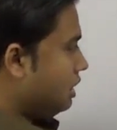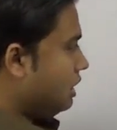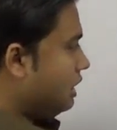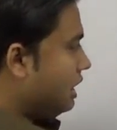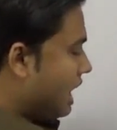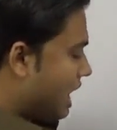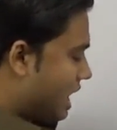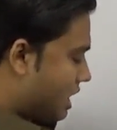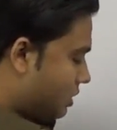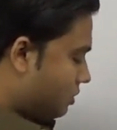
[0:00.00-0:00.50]

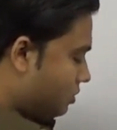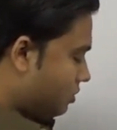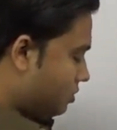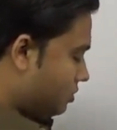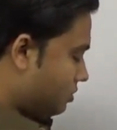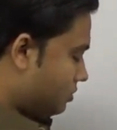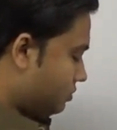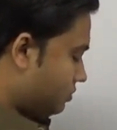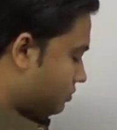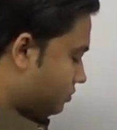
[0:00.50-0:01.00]

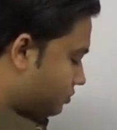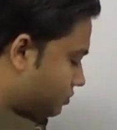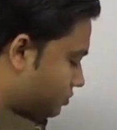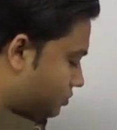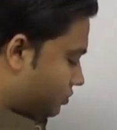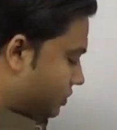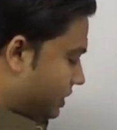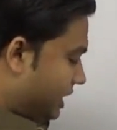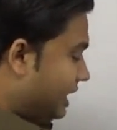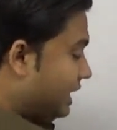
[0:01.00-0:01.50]
Now,
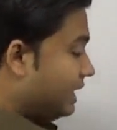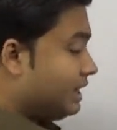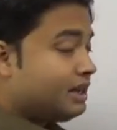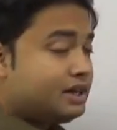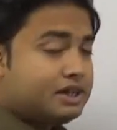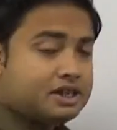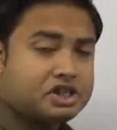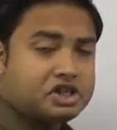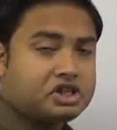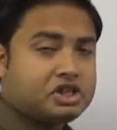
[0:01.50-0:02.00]
we can
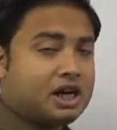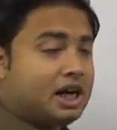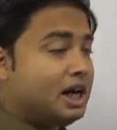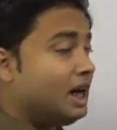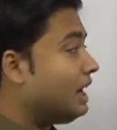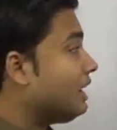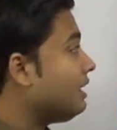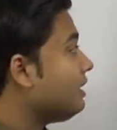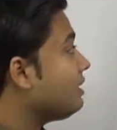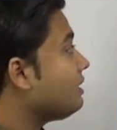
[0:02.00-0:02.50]

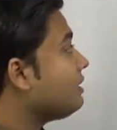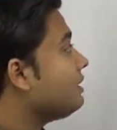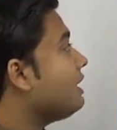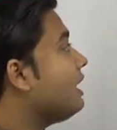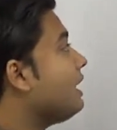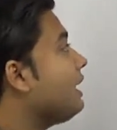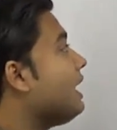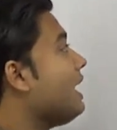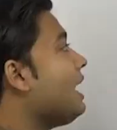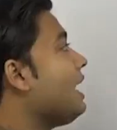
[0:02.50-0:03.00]
understand
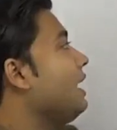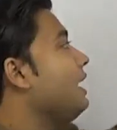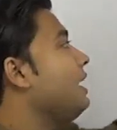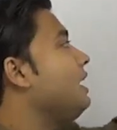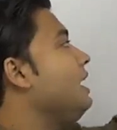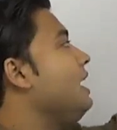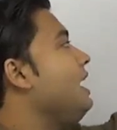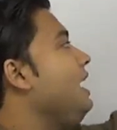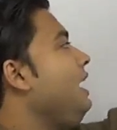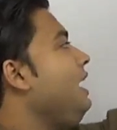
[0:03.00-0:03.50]
that
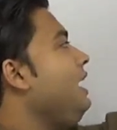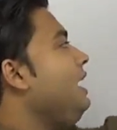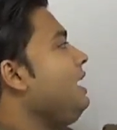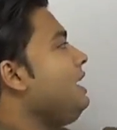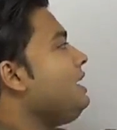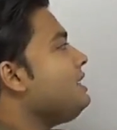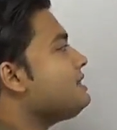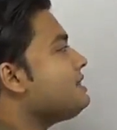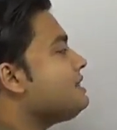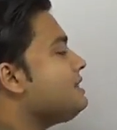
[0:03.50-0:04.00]
angle
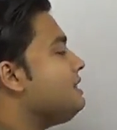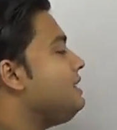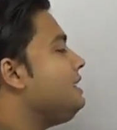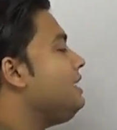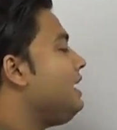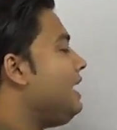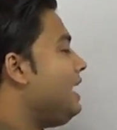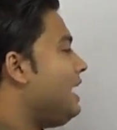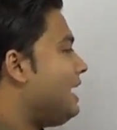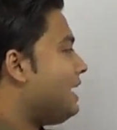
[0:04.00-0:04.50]

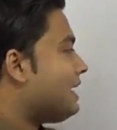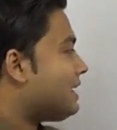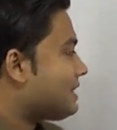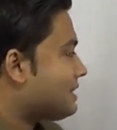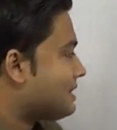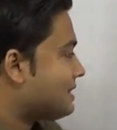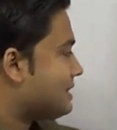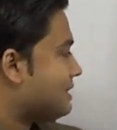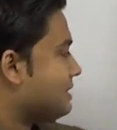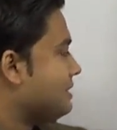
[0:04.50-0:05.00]

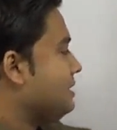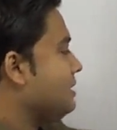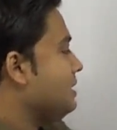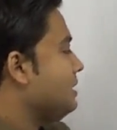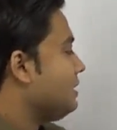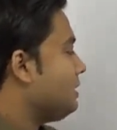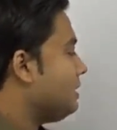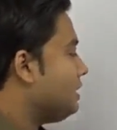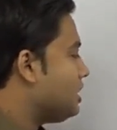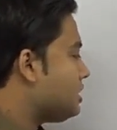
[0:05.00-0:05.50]
ACX,
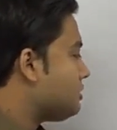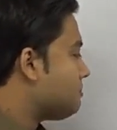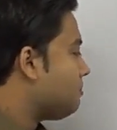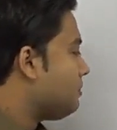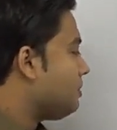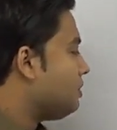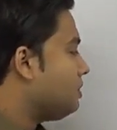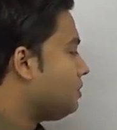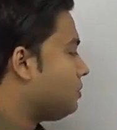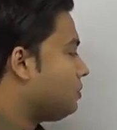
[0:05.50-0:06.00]
this
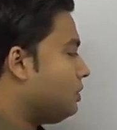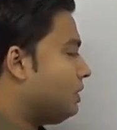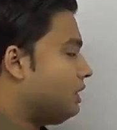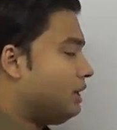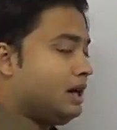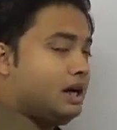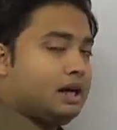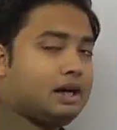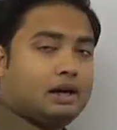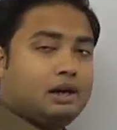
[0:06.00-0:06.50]

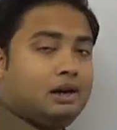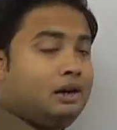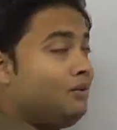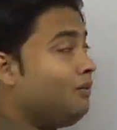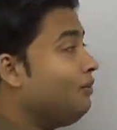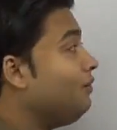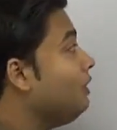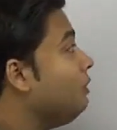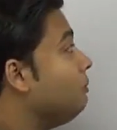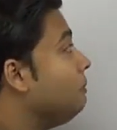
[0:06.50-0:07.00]
particular angle,
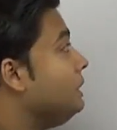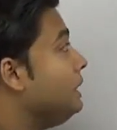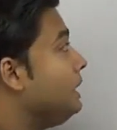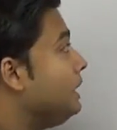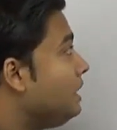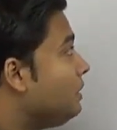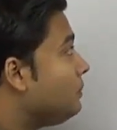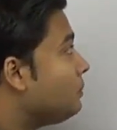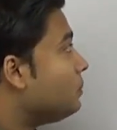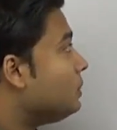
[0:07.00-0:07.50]
will be
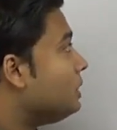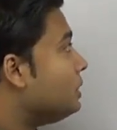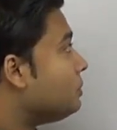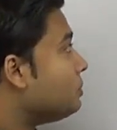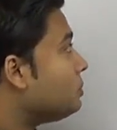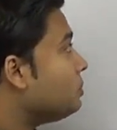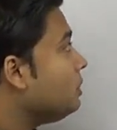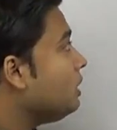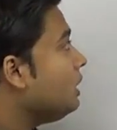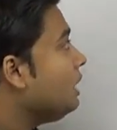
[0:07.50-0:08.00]
equal
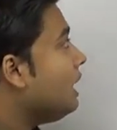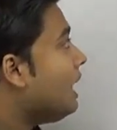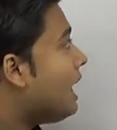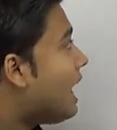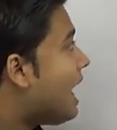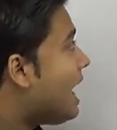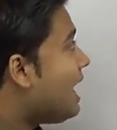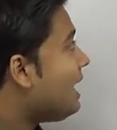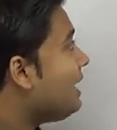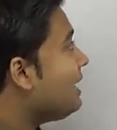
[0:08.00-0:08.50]
to
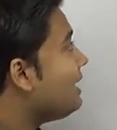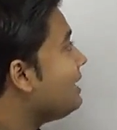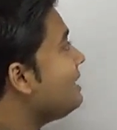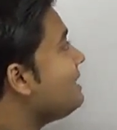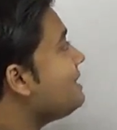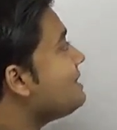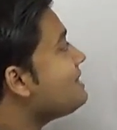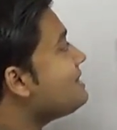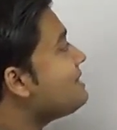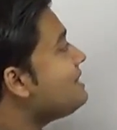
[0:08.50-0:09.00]

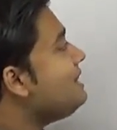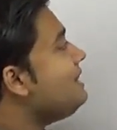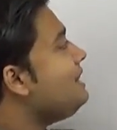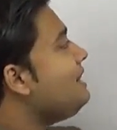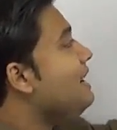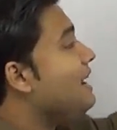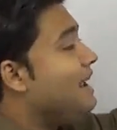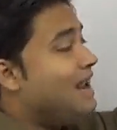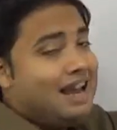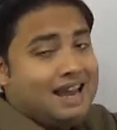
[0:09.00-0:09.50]
angle
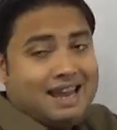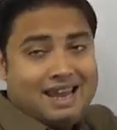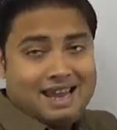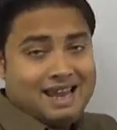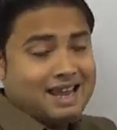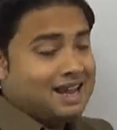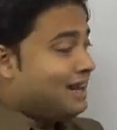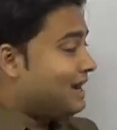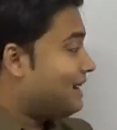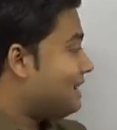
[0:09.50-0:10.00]

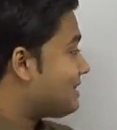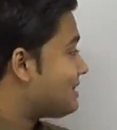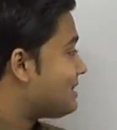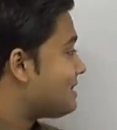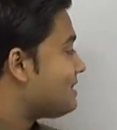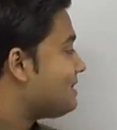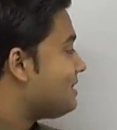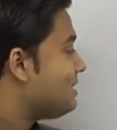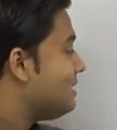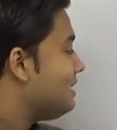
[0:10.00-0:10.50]

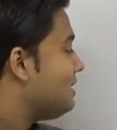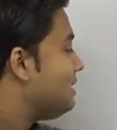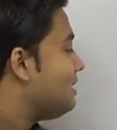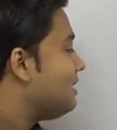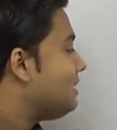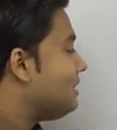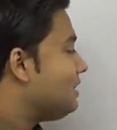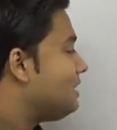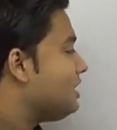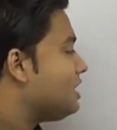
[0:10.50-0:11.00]
CAX,
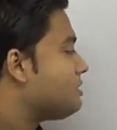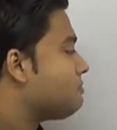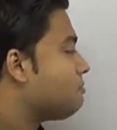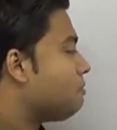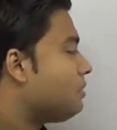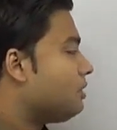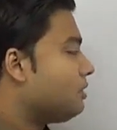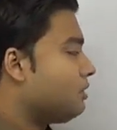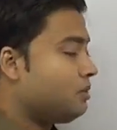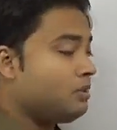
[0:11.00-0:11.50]
this
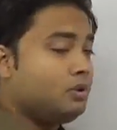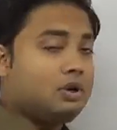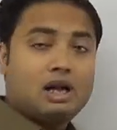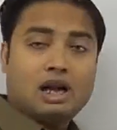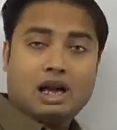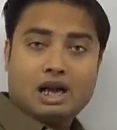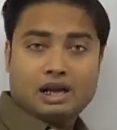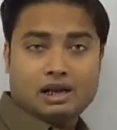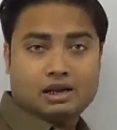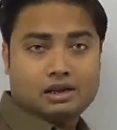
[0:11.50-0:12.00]
particular
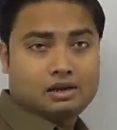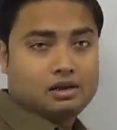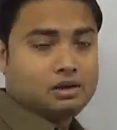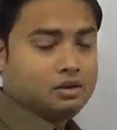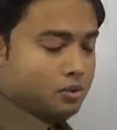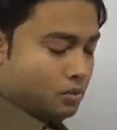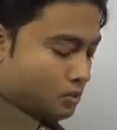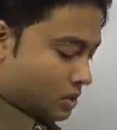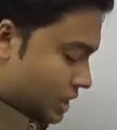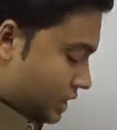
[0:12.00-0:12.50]
angle,
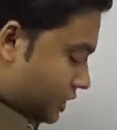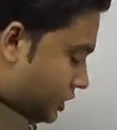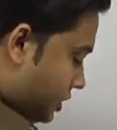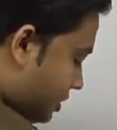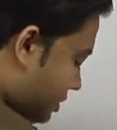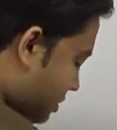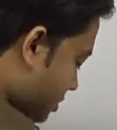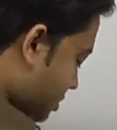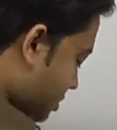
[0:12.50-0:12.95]
right?